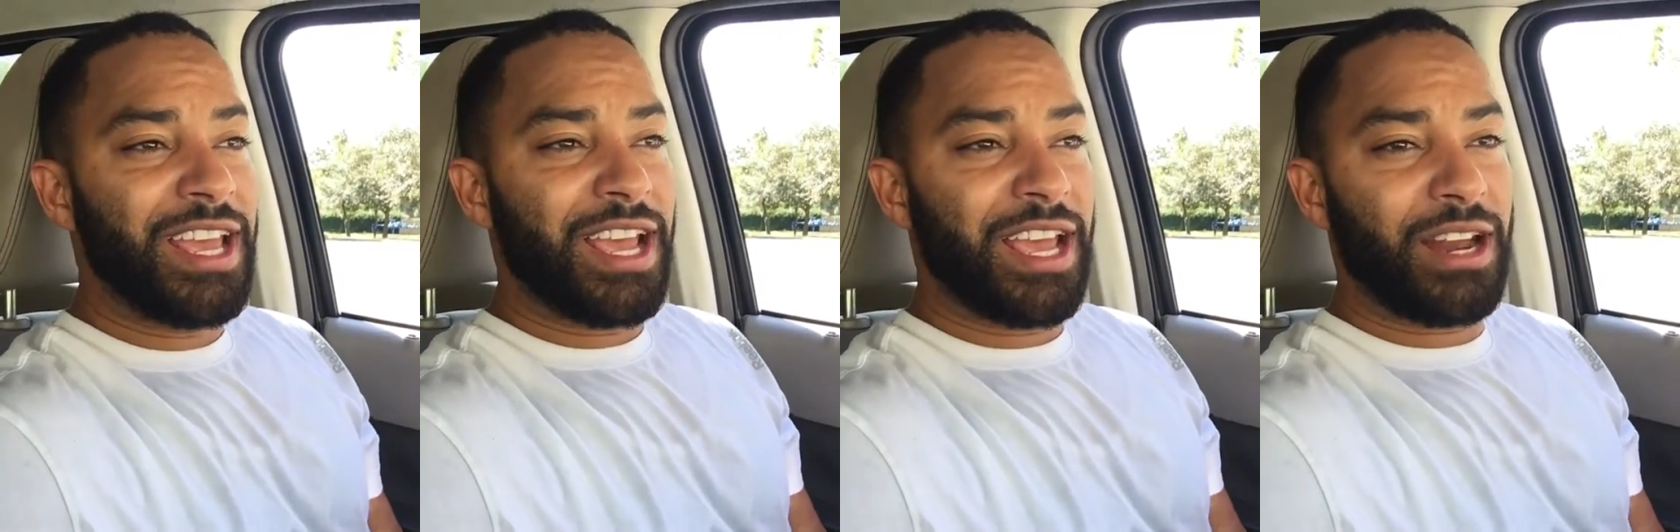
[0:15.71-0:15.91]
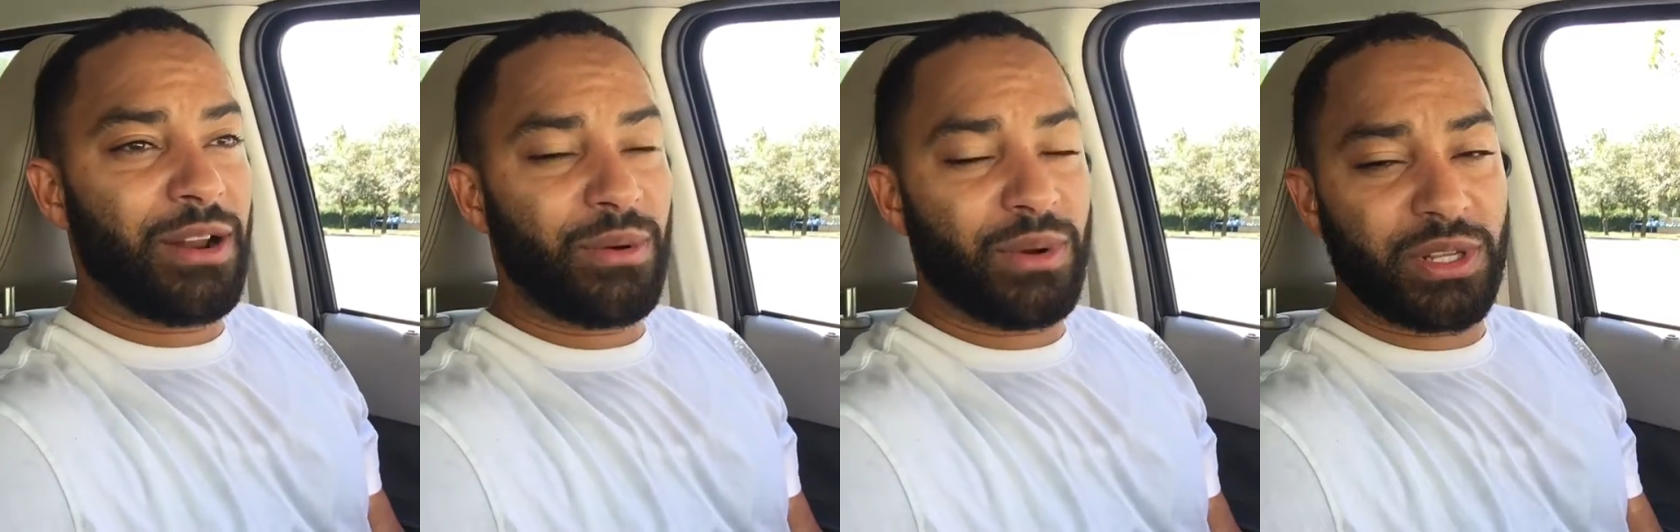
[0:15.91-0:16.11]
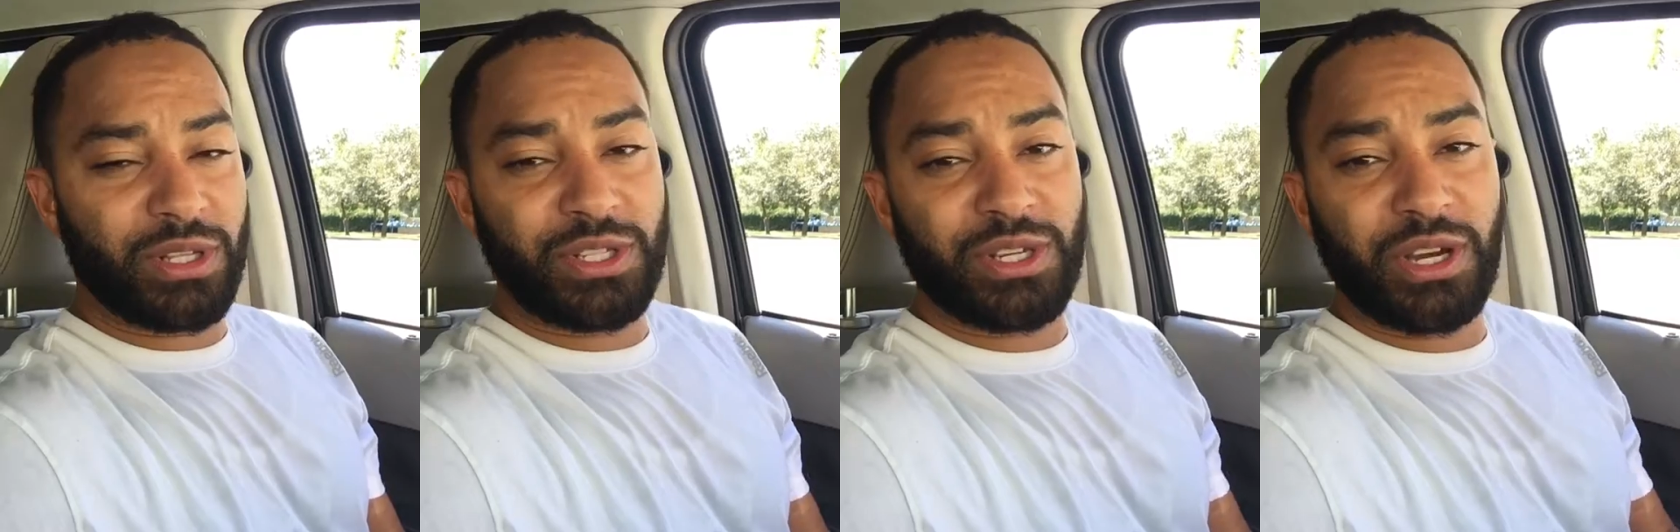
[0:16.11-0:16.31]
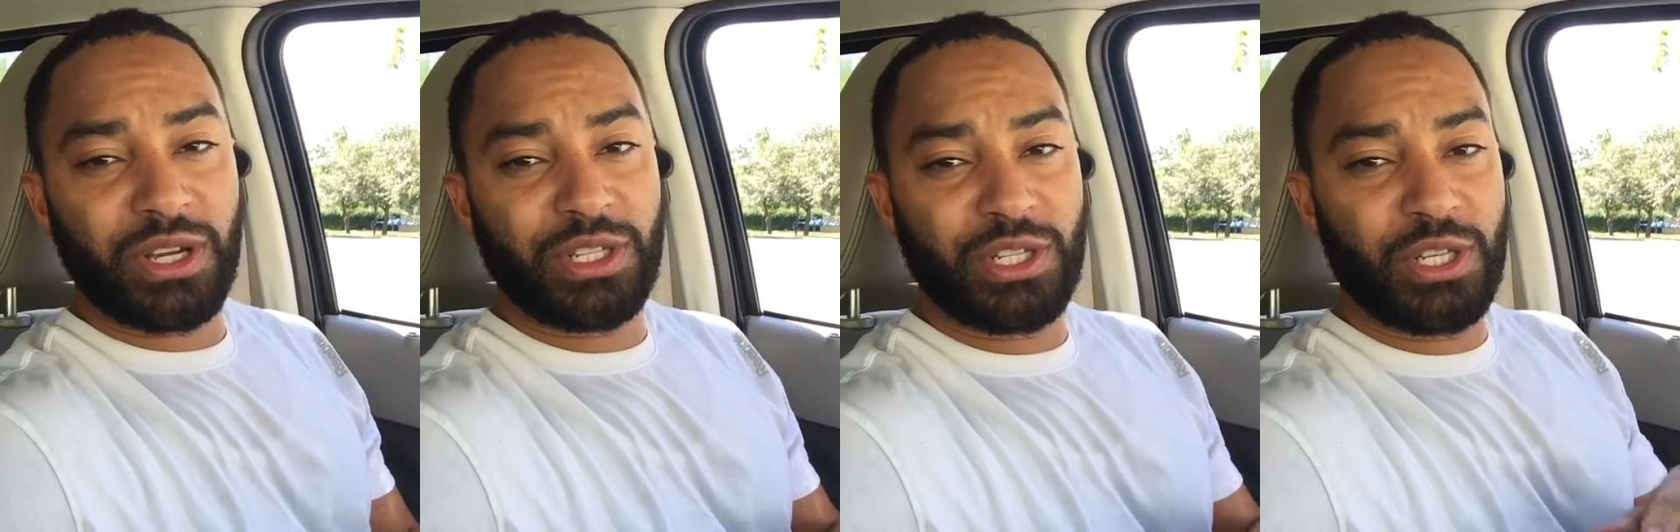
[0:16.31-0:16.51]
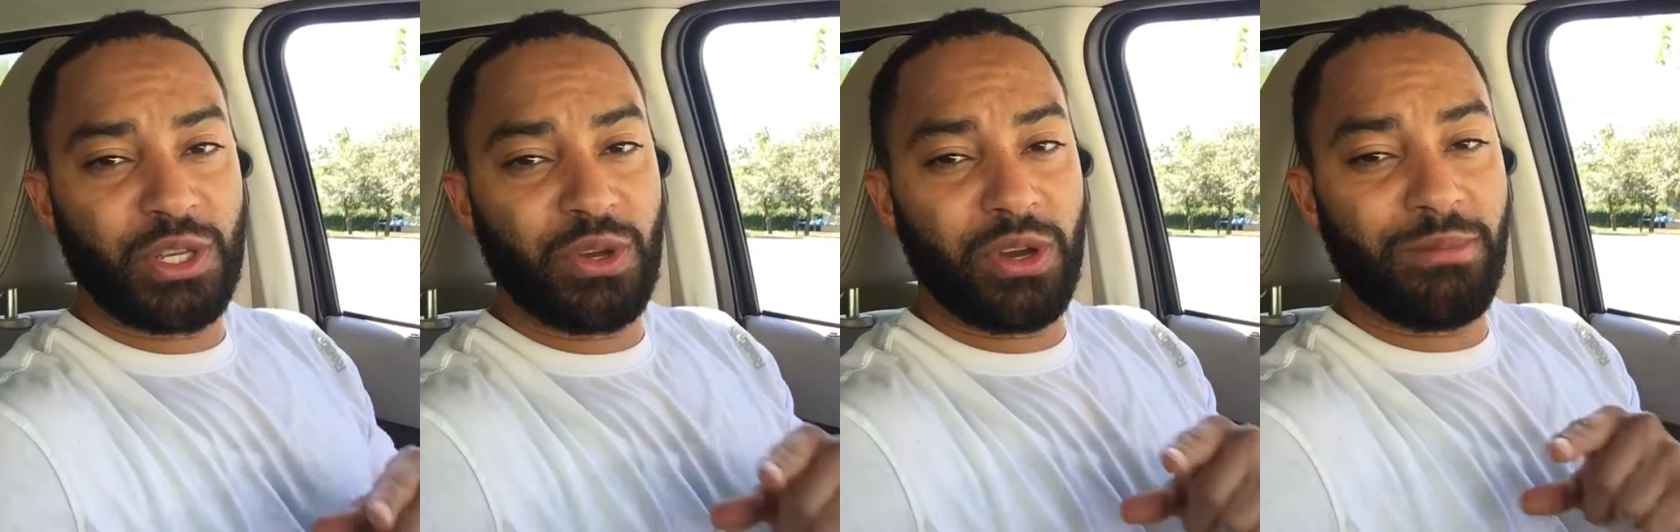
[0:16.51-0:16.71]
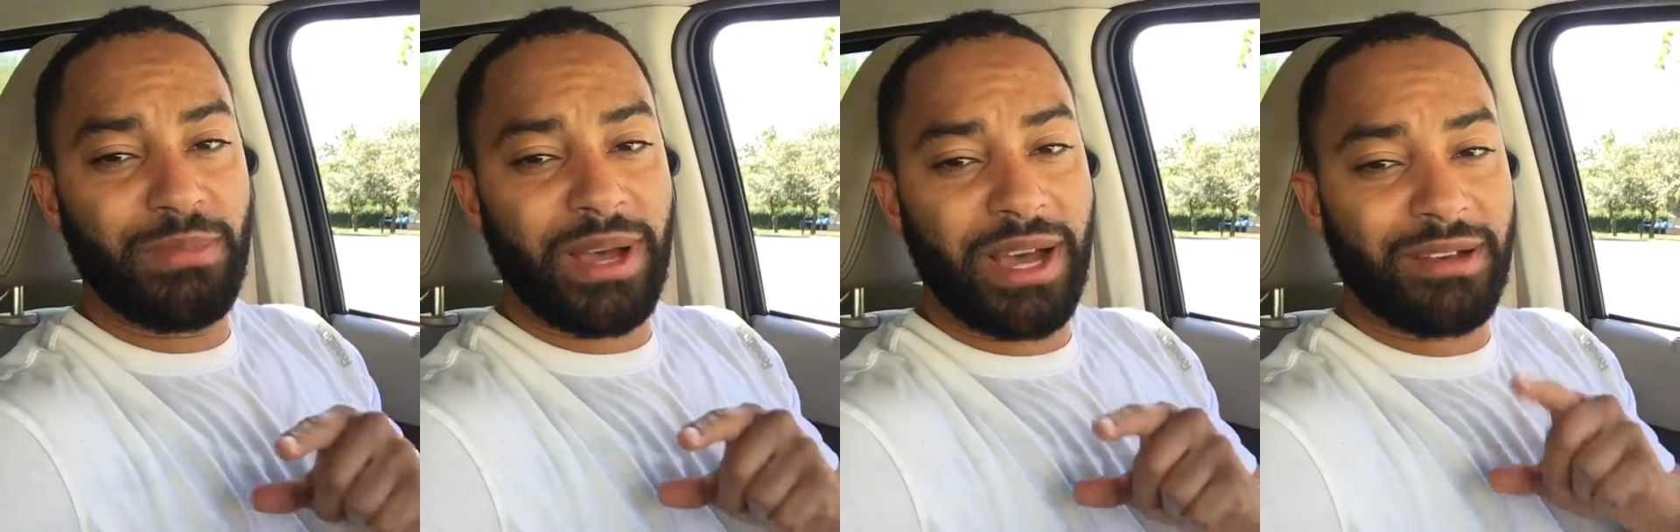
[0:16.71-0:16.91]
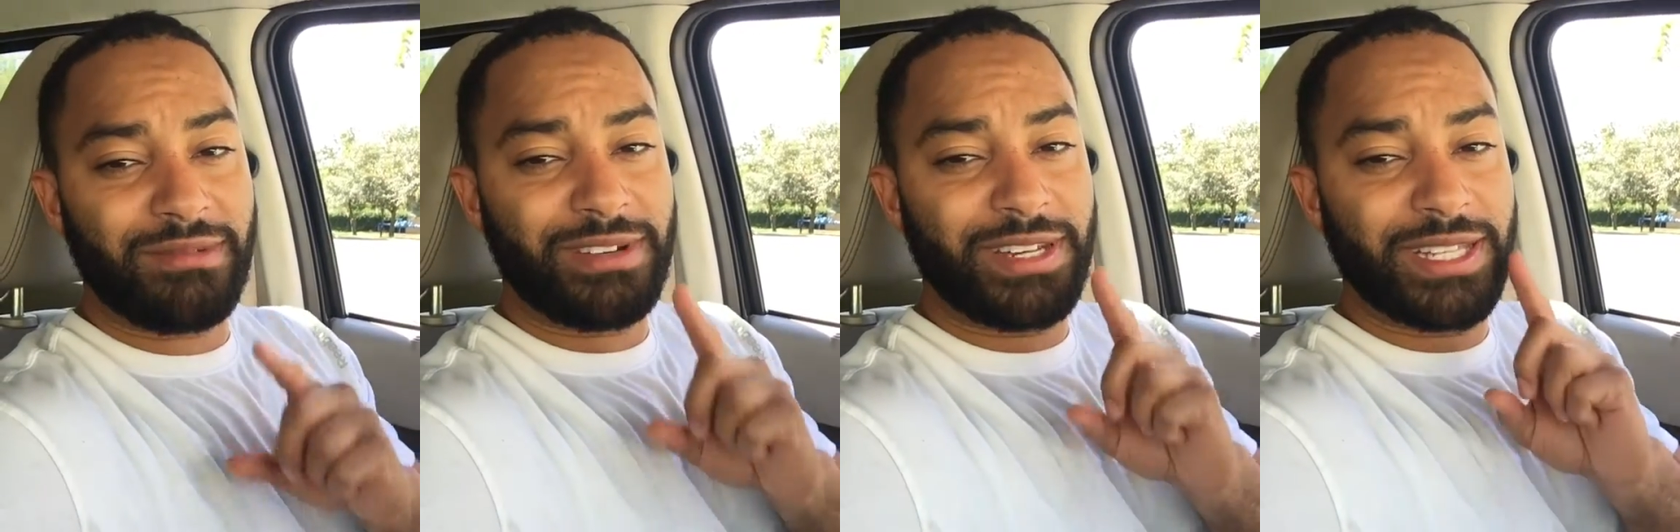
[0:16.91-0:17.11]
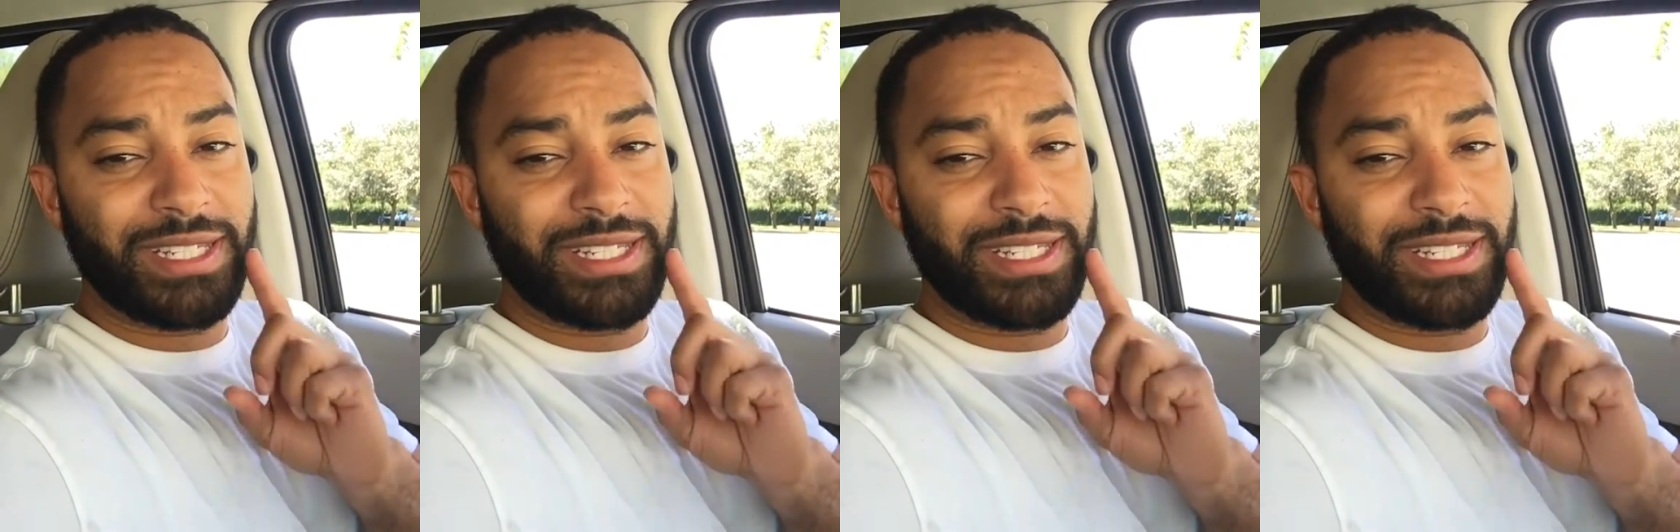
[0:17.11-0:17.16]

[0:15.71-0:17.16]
and I want to talk to you about